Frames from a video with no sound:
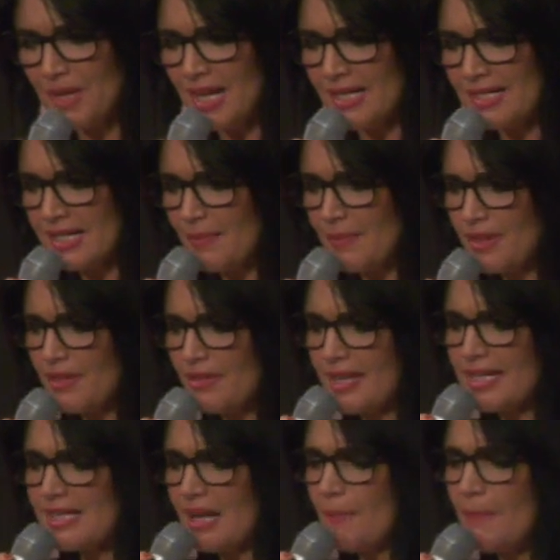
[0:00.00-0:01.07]
And some of the
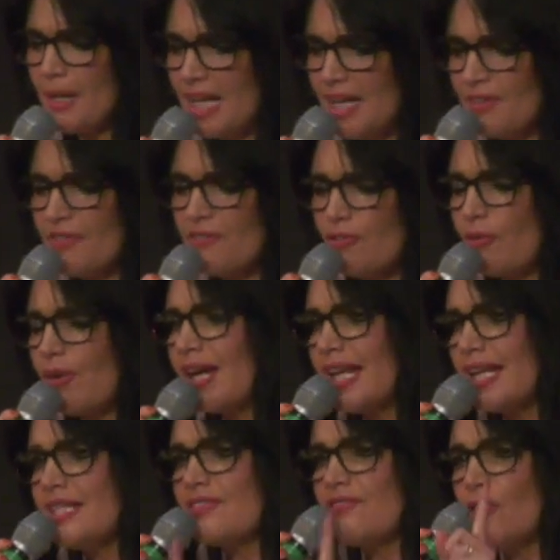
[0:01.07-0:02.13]
things I'm believing for
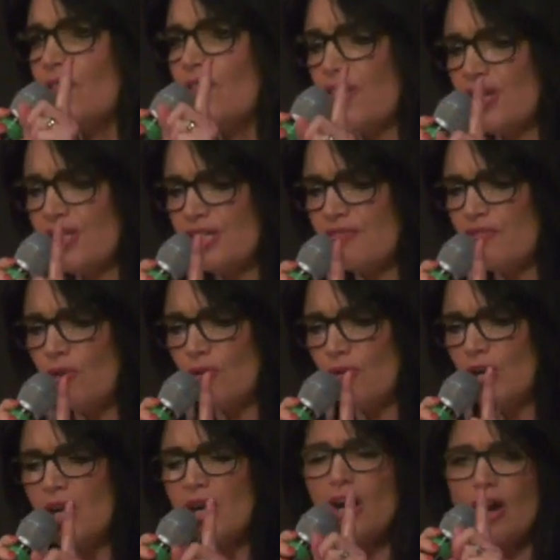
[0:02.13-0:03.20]
release for, first of all,
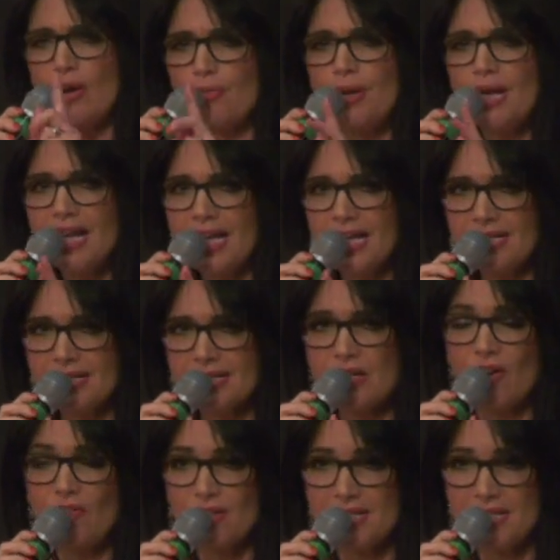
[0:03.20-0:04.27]
a release
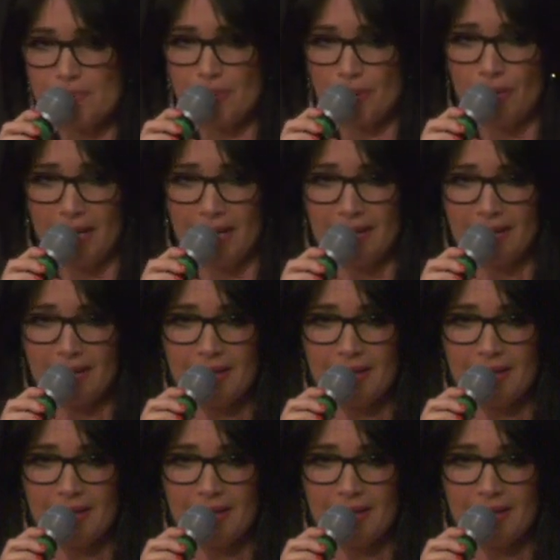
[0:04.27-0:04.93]
of His Spirit.